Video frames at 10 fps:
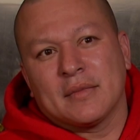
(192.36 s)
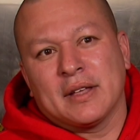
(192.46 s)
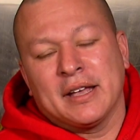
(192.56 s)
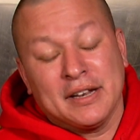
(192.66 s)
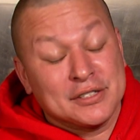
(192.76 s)

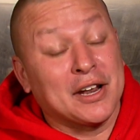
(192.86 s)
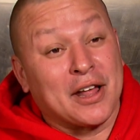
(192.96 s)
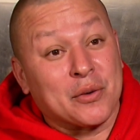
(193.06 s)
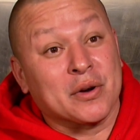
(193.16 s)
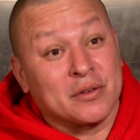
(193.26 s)
It is a
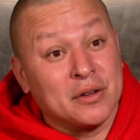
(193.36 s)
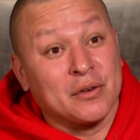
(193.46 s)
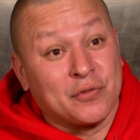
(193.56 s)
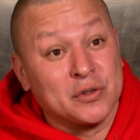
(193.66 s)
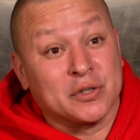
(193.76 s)
lot of work. You
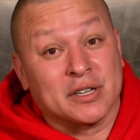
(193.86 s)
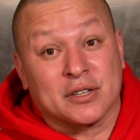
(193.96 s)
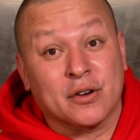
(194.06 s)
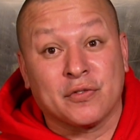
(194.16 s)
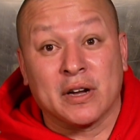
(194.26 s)
know, food trucks
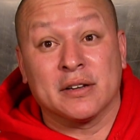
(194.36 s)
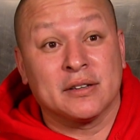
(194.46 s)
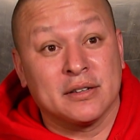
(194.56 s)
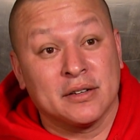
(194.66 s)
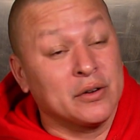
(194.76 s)
are fun.
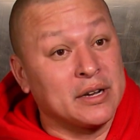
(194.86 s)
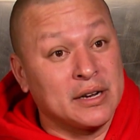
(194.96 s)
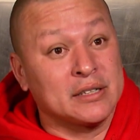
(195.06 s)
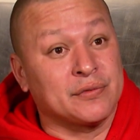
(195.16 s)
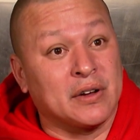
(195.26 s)
It
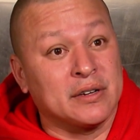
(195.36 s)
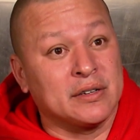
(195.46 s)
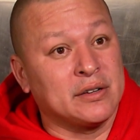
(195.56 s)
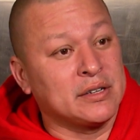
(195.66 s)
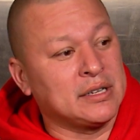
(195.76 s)
is fun,
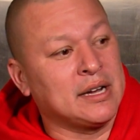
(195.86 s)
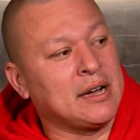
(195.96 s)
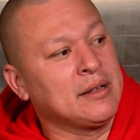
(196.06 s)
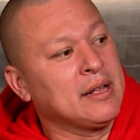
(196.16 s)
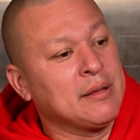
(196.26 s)
you know,
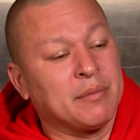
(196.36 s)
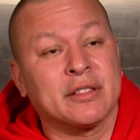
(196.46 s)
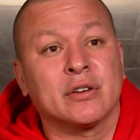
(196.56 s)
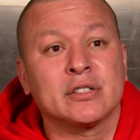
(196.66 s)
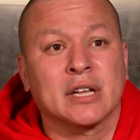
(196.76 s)
uh,
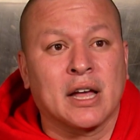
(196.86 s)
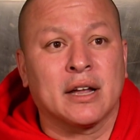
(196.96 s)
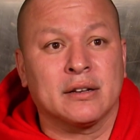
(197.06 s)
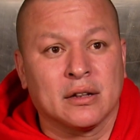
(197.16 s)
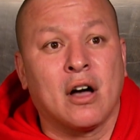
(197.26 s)
but there's a
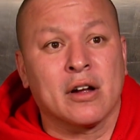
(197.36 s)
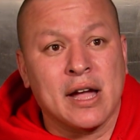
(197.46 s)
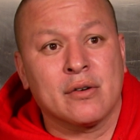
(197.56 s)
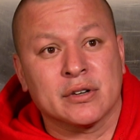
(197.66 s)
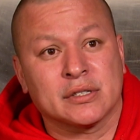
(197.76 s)
lot long
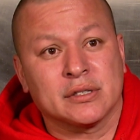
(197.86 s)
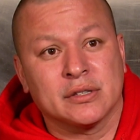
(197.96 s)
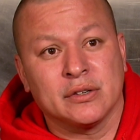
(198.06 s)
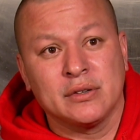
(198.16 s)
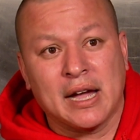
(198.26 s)
hours.
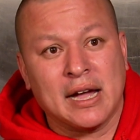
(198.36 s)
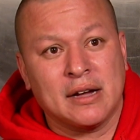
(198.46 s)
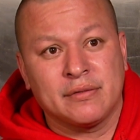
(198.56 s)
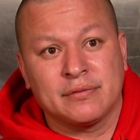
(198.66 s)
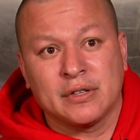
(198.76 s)
You
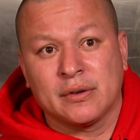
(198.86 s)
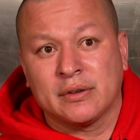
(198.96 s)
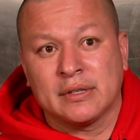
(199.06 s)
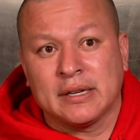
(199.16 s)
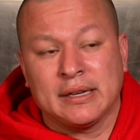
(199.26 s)
have, you
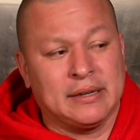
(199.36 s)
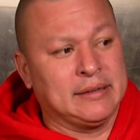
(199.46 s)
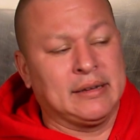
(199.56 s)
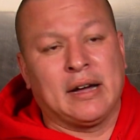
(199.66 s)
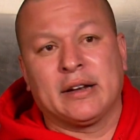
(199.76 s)
know,
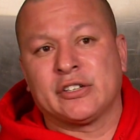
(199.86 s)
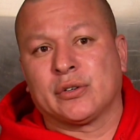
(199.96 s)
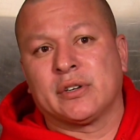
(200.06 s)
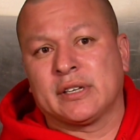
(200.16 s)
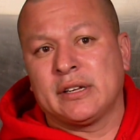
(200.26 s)
on a
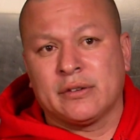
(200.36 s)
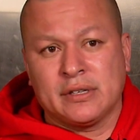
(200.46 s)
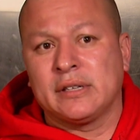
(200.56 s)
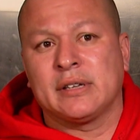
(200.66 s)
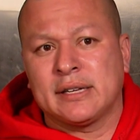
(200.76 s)
short day,
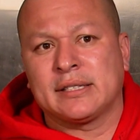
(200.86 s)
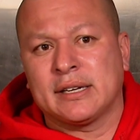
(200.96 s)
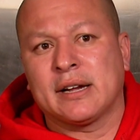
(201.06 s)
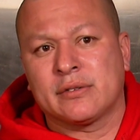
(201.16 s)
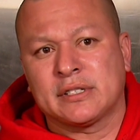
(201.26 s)
you got
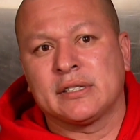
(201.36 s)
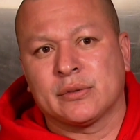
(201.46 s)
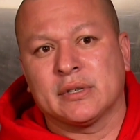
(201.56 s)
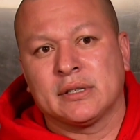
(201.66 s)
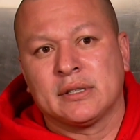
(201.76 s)
10 hours
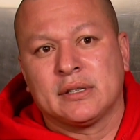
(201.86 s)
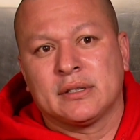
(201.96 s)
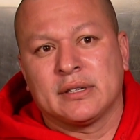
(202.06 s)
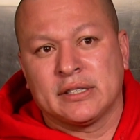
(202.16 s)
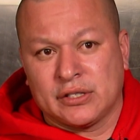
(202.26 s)
into it.
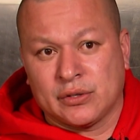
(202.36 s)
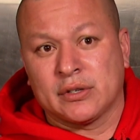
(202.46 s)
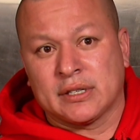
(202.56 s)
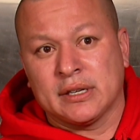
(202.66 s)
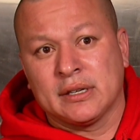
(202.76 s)
That's a
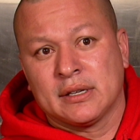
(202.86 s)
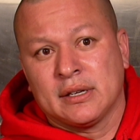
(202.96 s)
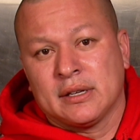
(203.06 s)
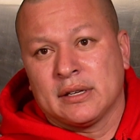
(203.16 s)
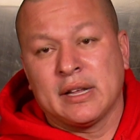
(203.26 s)
short day.
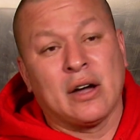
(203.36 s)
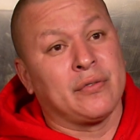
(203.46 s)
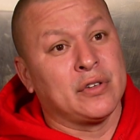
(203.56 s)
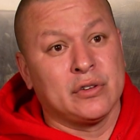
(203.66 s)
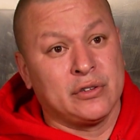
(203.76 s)
Now,
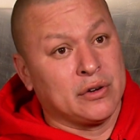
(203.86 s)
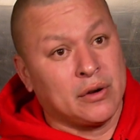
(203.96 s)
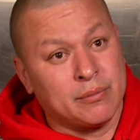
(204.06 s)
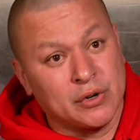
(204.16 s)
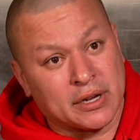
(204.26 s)
if you do your
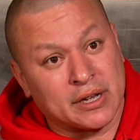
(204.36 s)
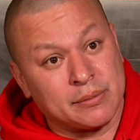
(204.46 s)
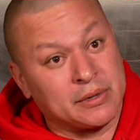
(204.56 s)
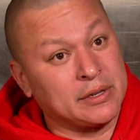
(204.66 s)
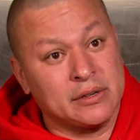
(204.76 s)
own
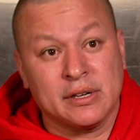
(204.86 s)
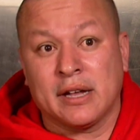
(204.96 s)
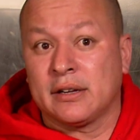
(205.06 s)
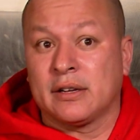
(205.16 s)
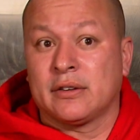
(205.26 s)
bookkeeping, there you
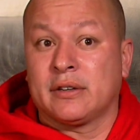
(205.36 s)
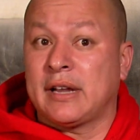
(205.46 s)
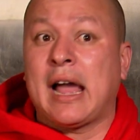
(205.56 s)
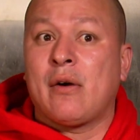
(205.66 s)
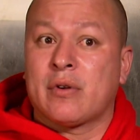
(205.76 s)
got another
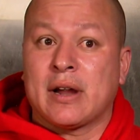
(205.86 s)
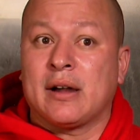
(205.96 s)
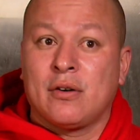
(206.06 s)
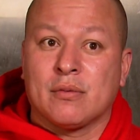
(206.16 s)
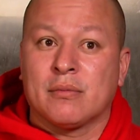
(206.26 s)
hour
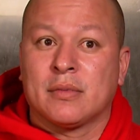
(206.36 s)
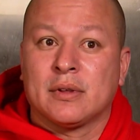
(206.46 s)
at home